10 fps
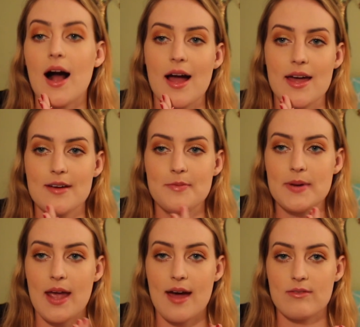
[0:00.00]
I have
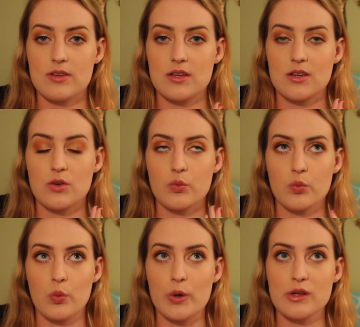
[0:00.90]
been having
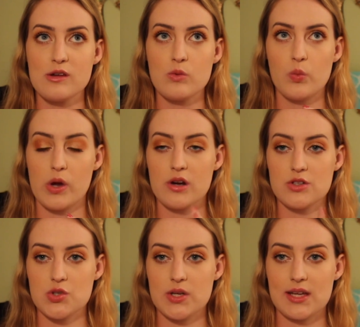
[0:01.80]
really
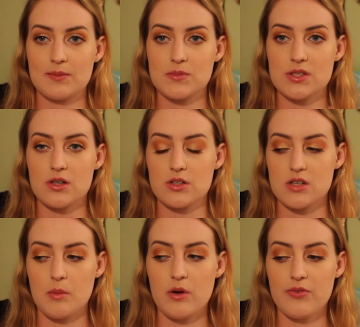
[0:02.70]
weird dreams or
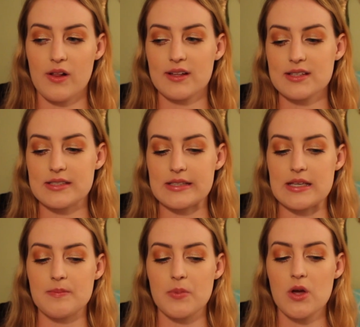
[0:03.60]
trouble falling
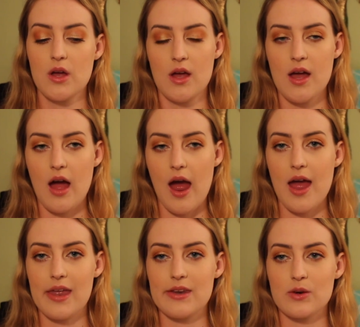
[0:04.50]
asleep,
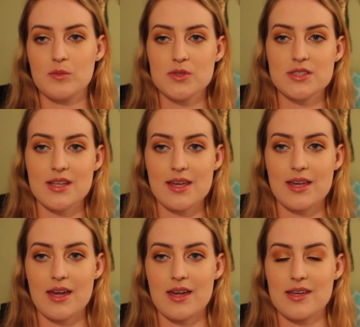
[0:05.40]
and almost
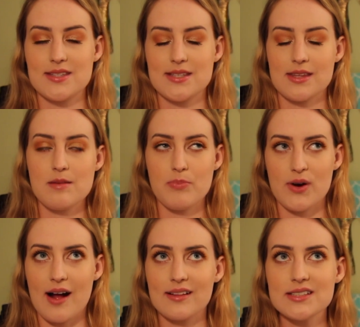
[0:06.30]
like a sleep
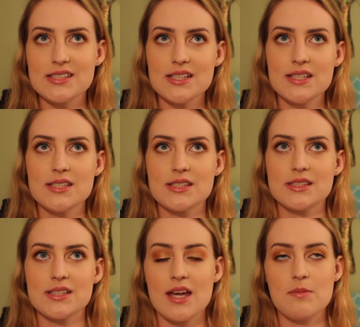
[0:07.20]
paralysis
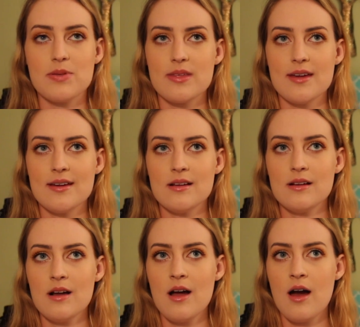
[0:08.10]
type
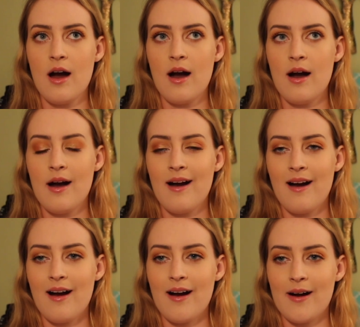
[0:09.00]
thing.